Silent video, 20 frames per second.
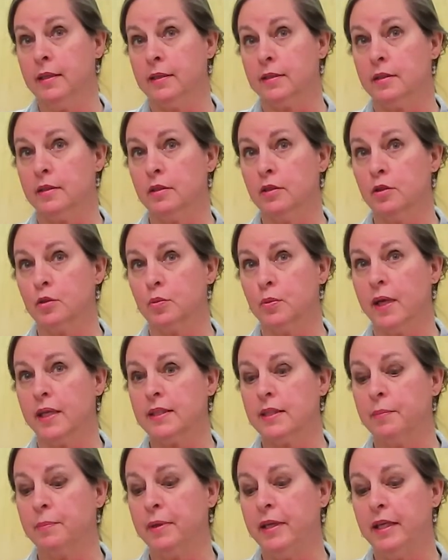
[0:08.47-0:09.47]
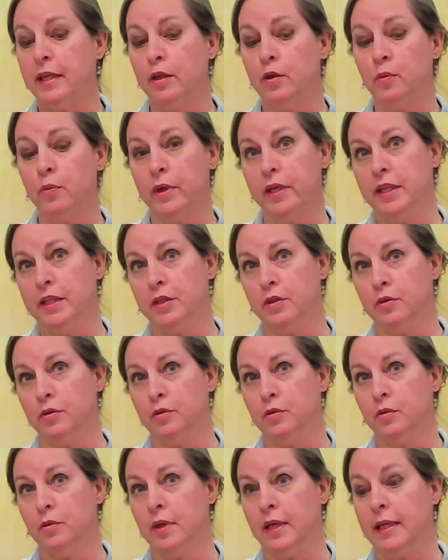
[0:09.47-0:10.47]
This is Recipe
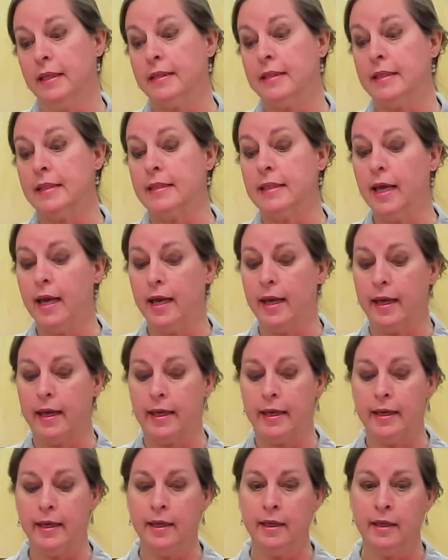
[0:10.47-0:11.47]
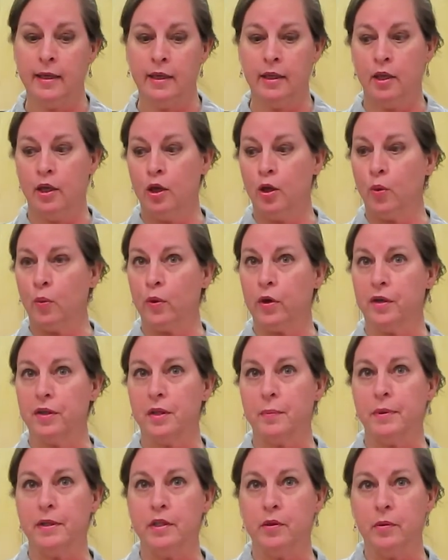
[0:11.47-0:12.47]
Redo, and today we're going
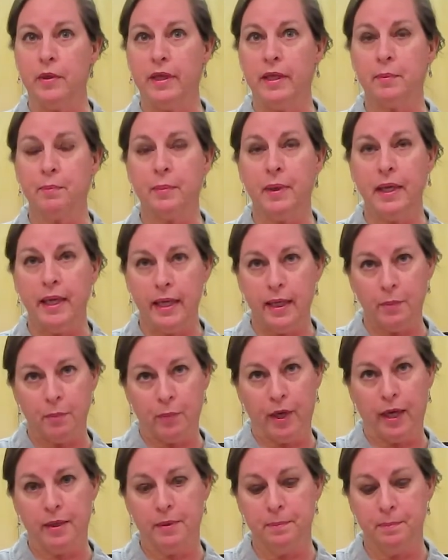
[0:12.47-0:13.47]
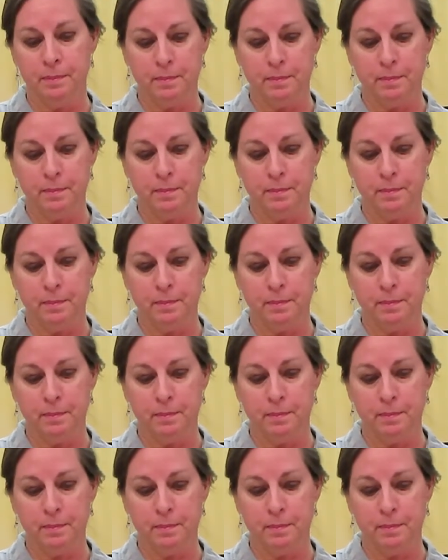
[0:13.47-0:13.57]
to be doing banana bread.